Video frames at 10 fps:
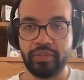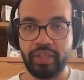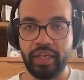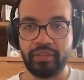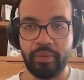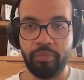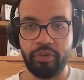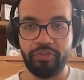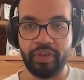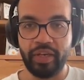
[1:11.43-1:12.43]
Select,
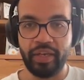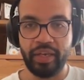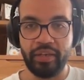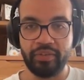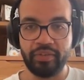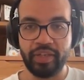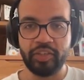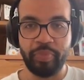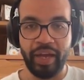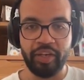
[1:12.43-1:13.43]
modify, and just
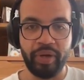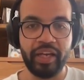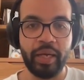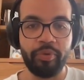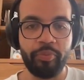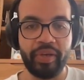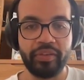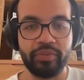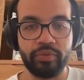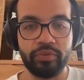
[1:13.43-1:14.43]
expand by a couple of
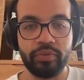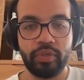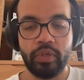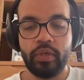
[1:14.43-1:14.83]
pixels.